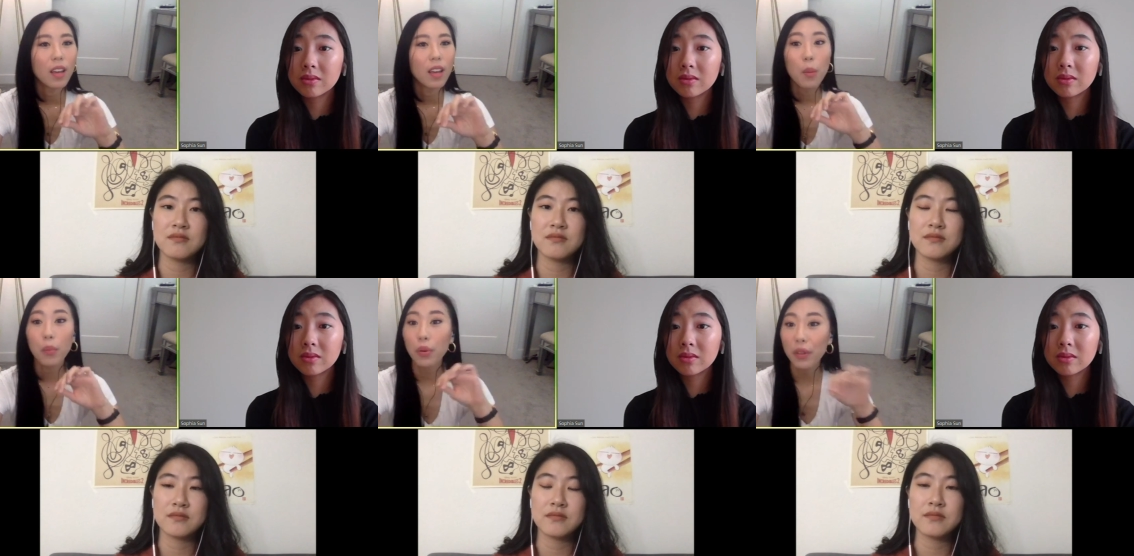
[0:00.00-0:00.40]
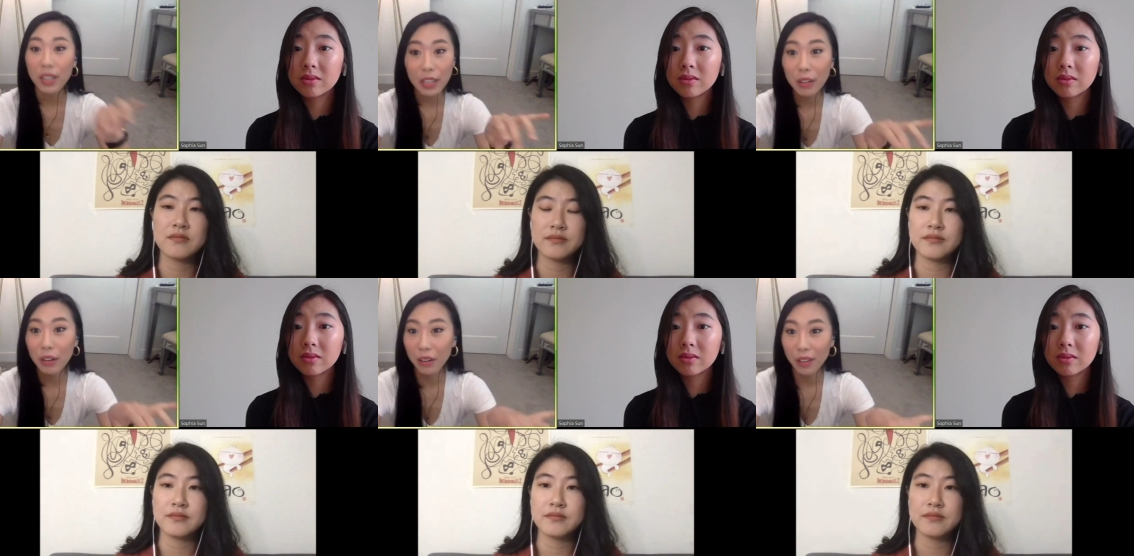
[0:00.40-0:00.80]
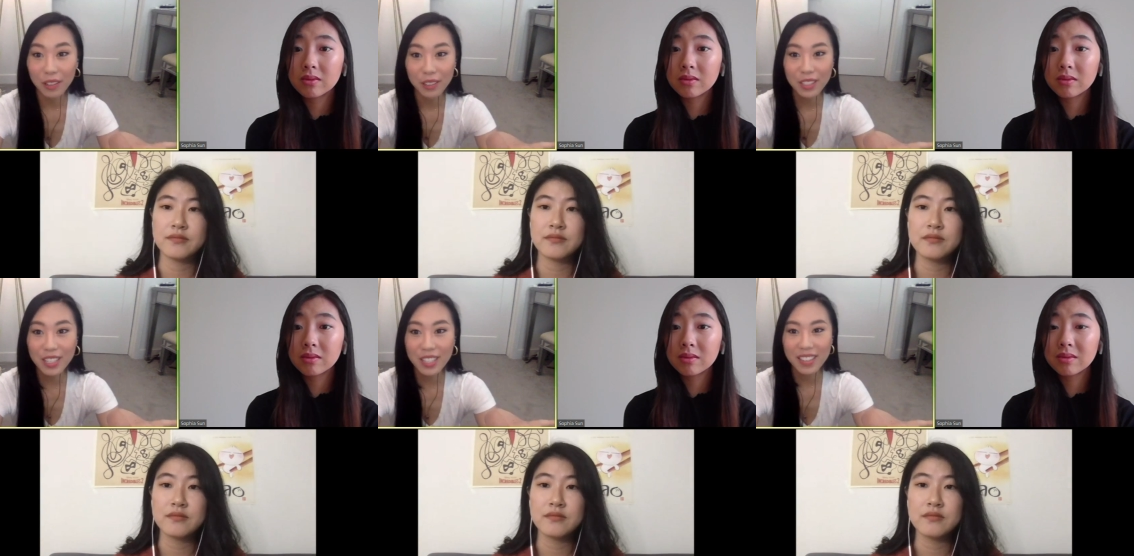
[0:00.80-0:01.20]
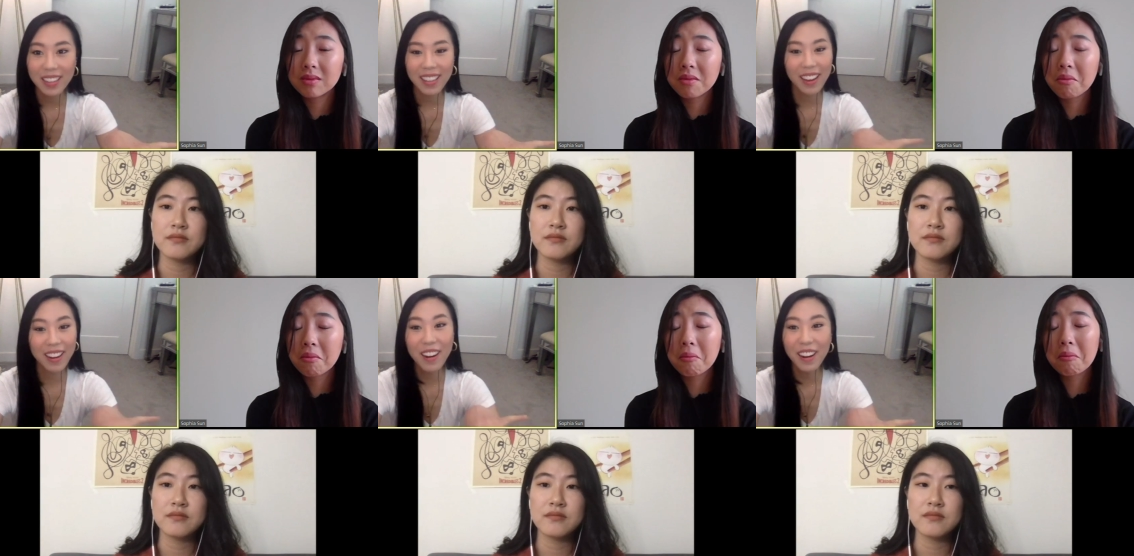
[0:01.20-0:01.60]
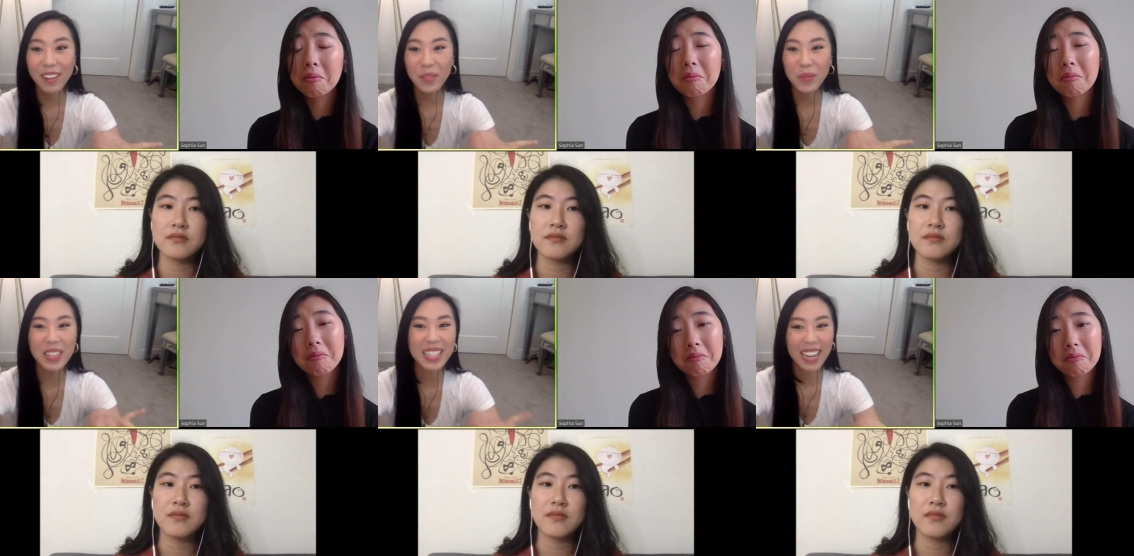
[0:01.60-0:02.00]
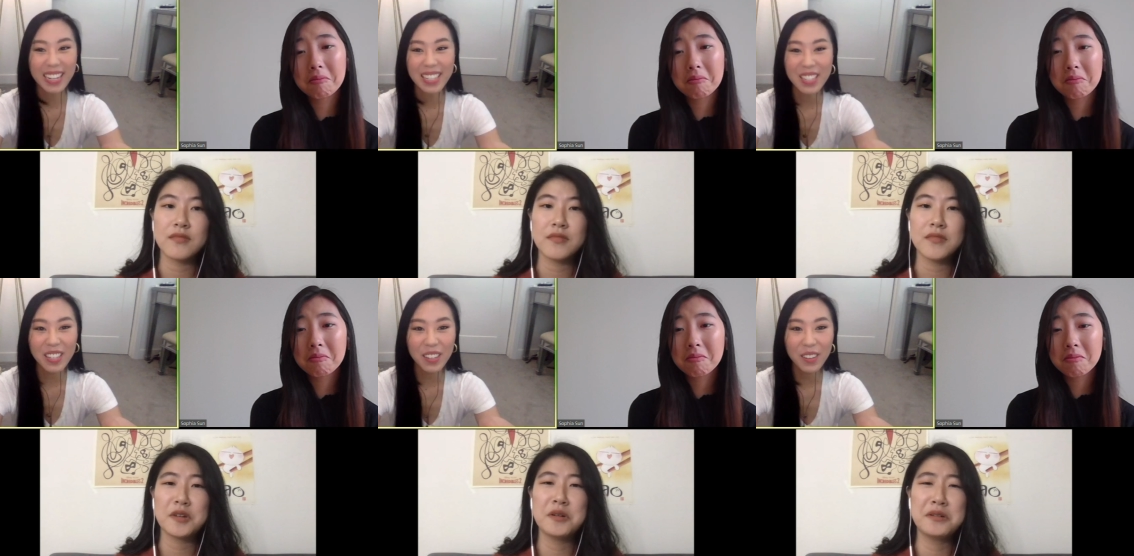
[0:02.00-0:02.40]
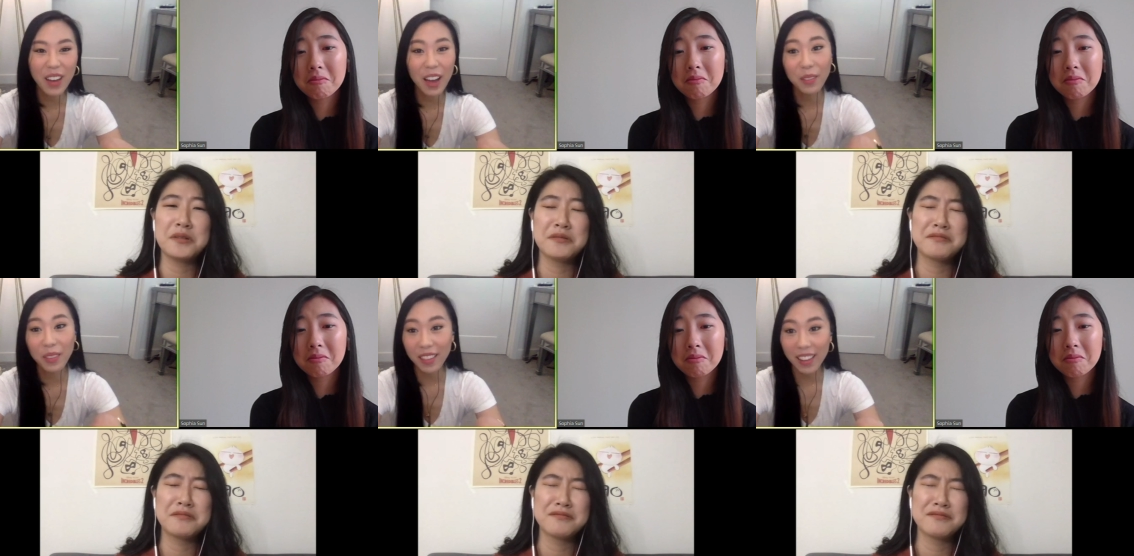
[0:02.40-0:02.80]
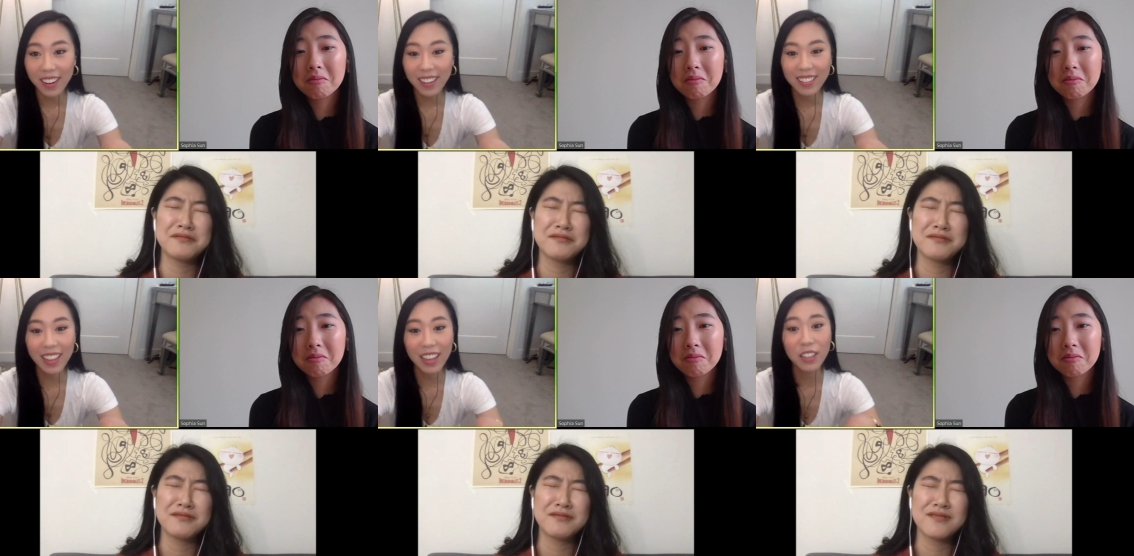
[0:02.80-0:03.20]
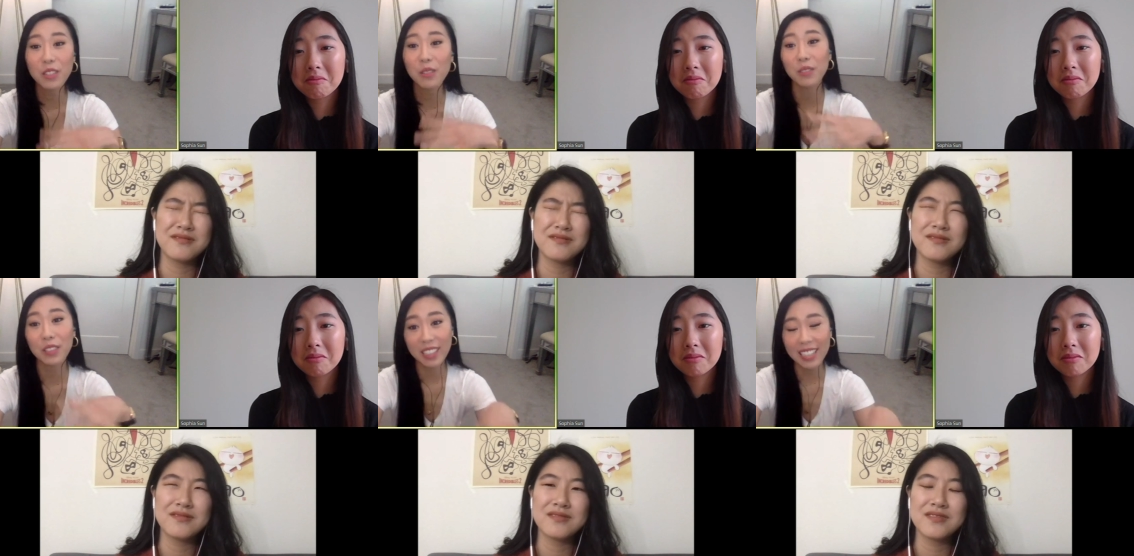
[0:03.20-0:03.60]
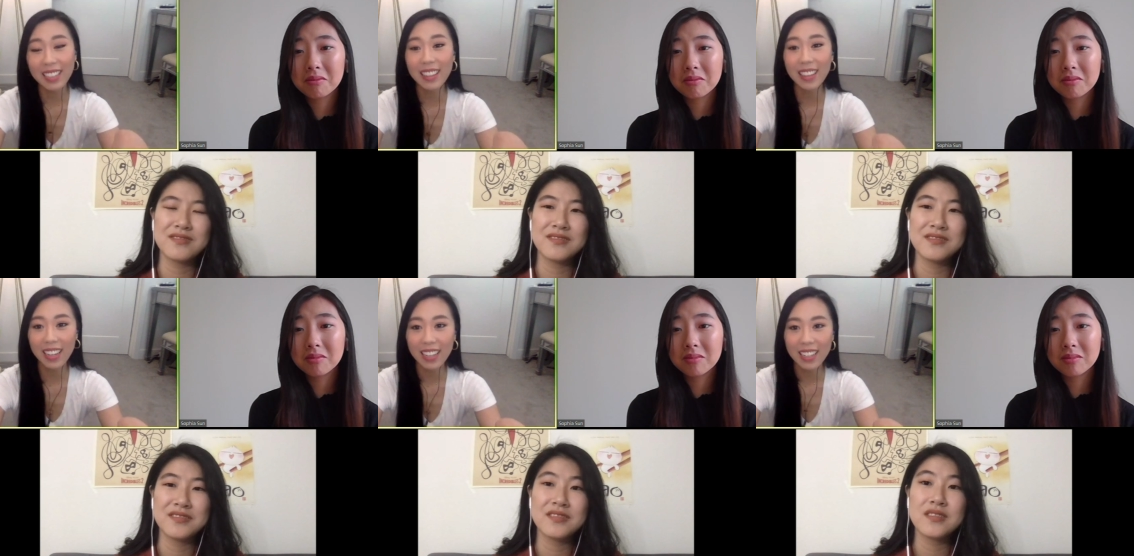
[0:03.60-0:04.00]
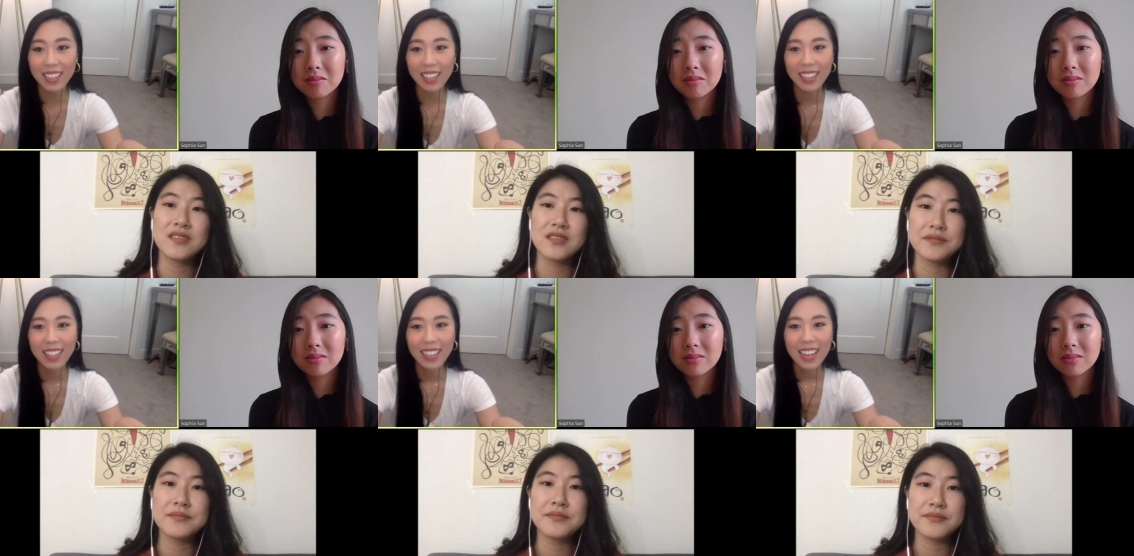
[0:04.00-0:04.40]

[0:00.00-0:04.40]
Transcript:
Speaker 1: pretty girls there are besides you out there? Like, do you really think,